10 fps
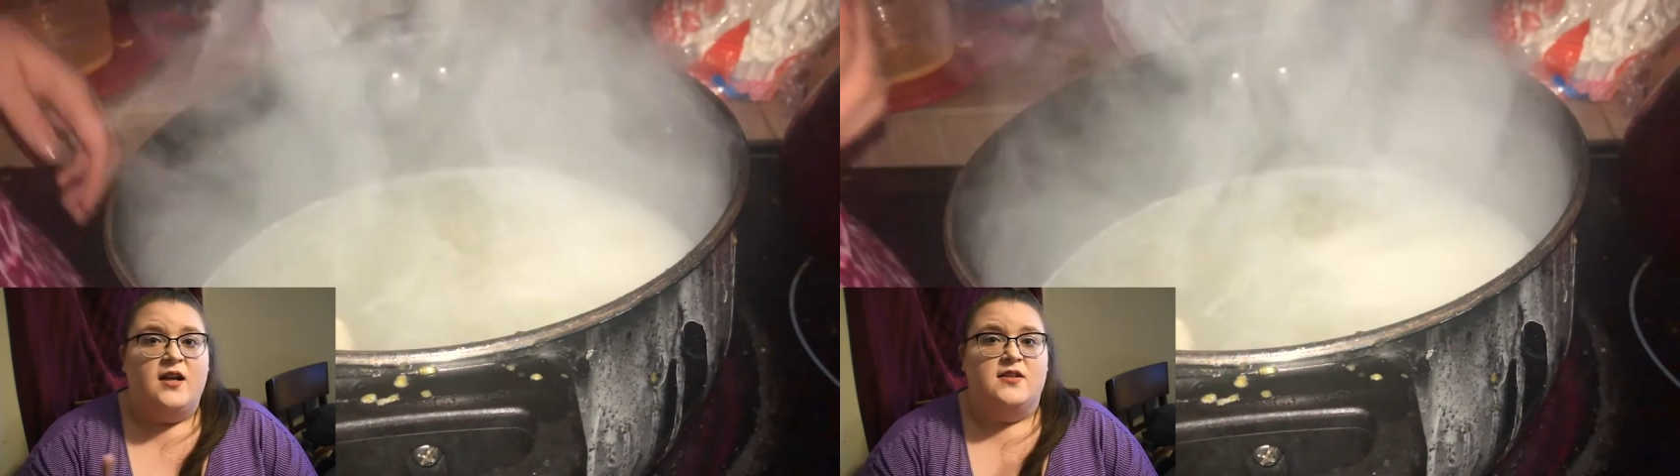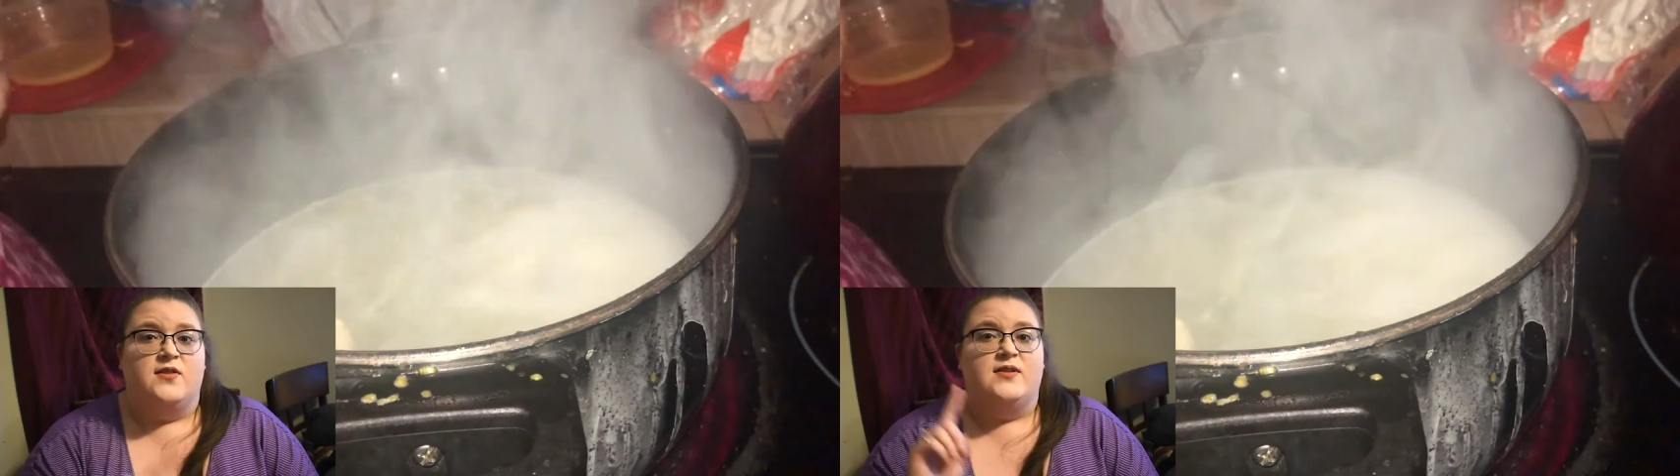
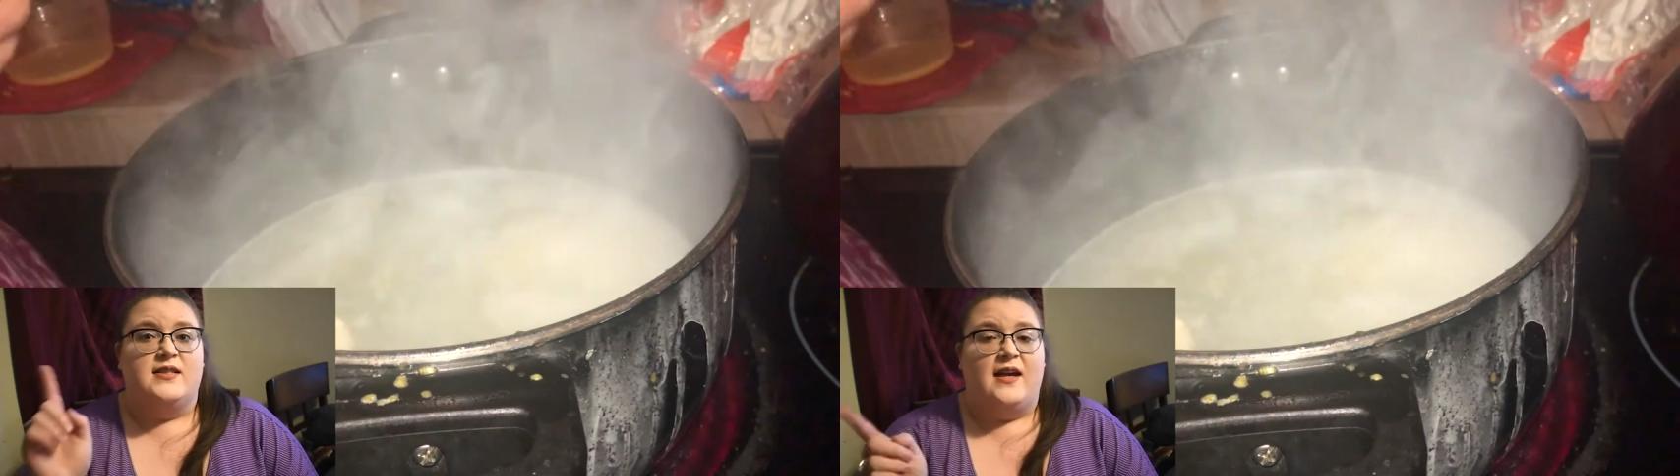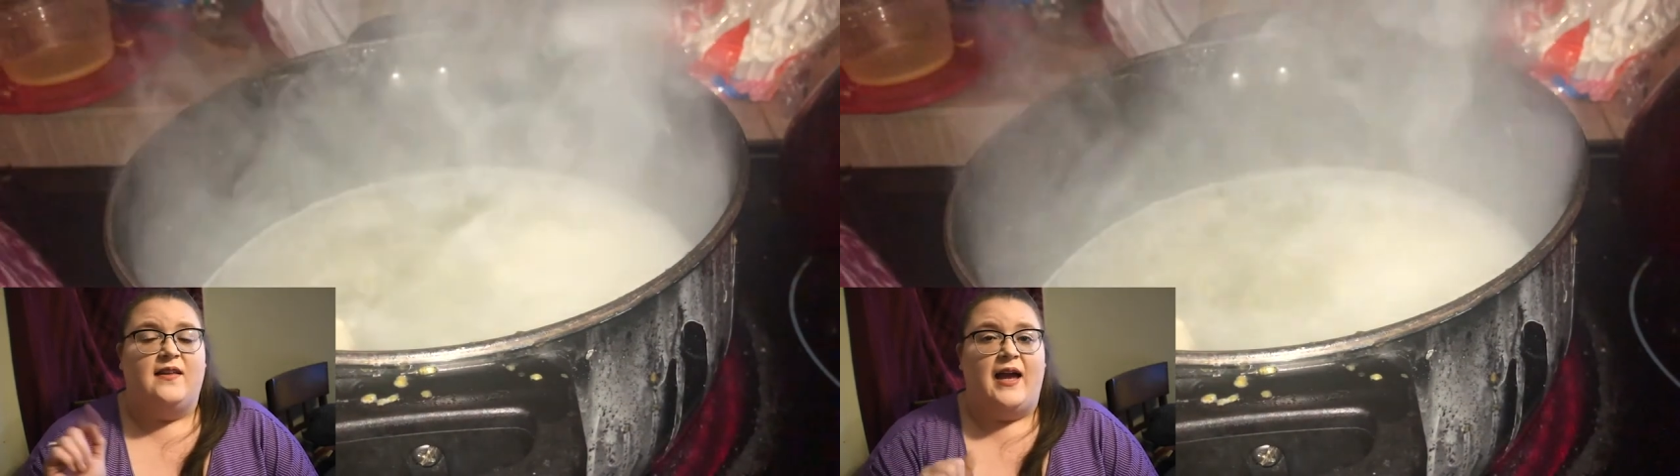So
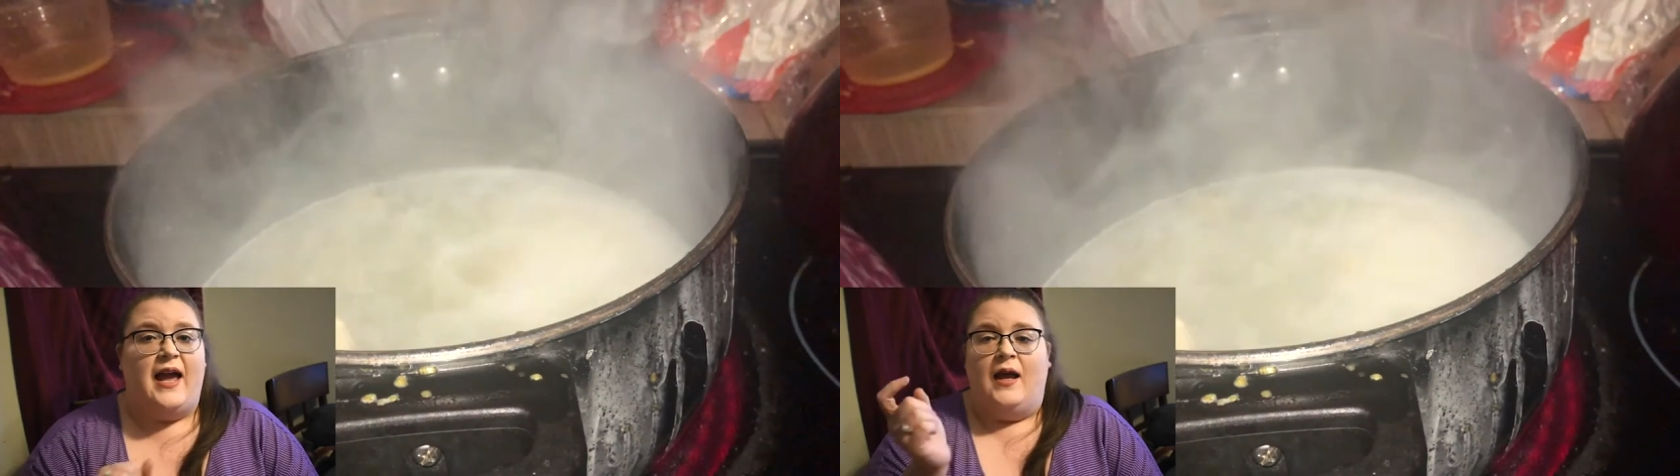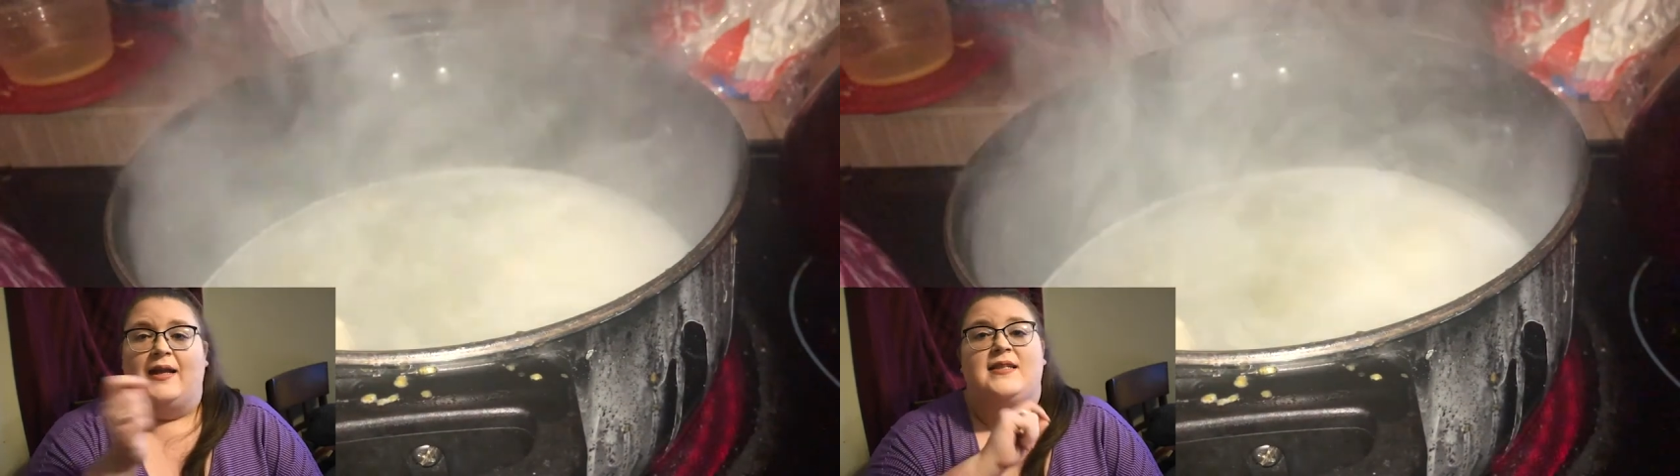Stella
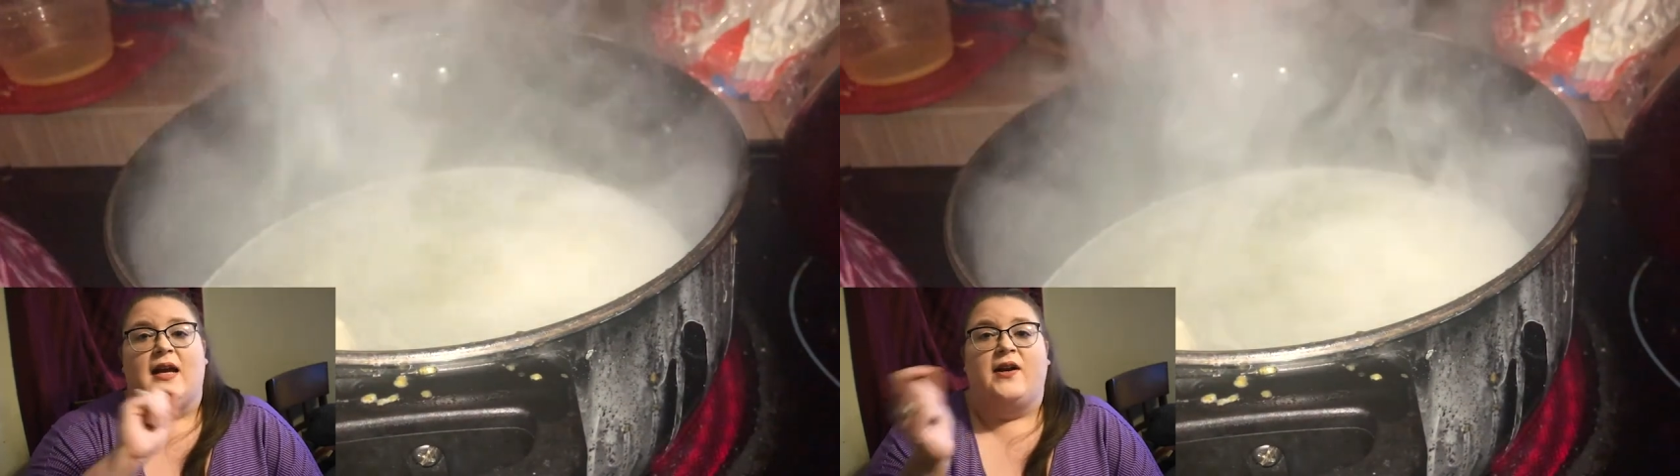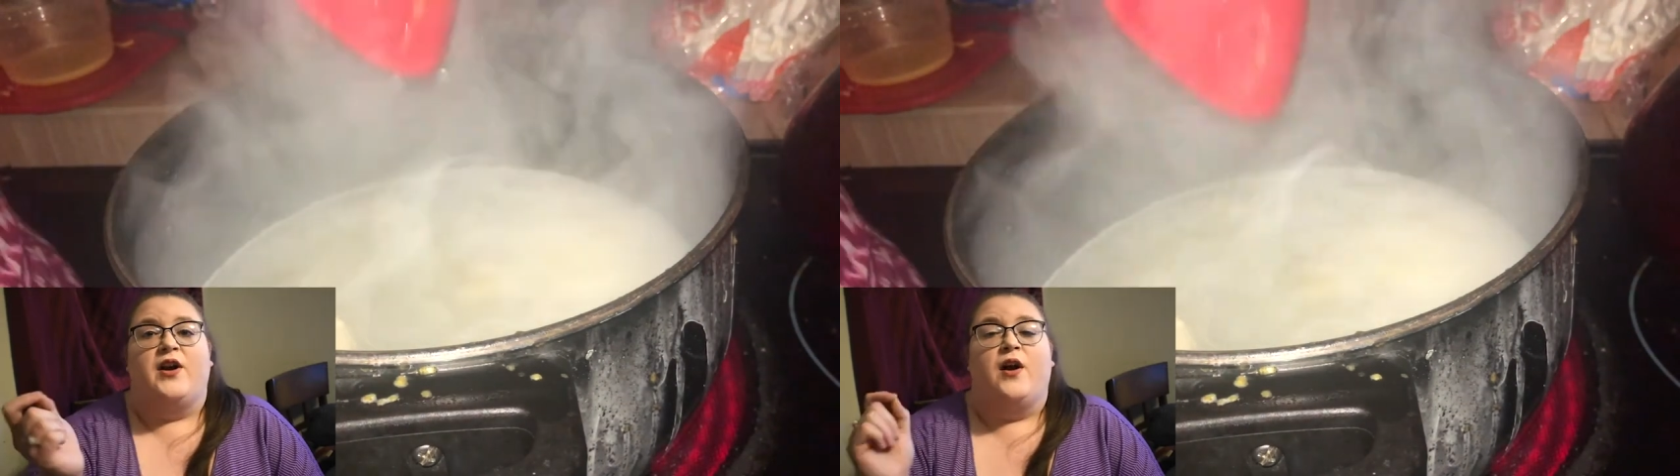had
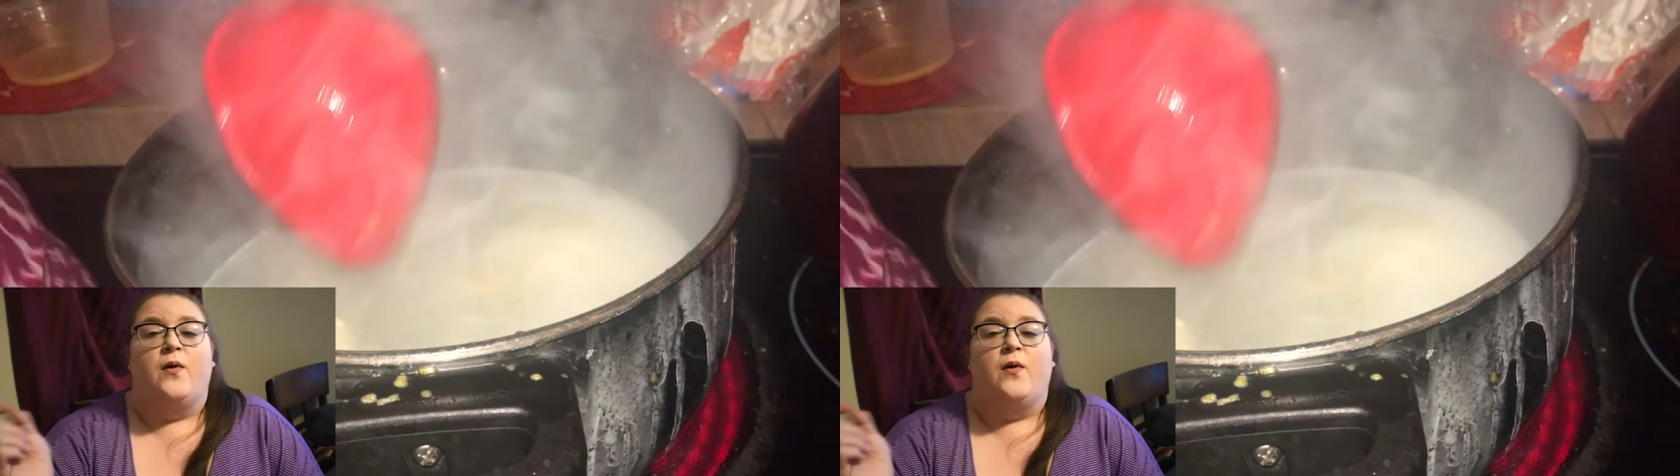signed her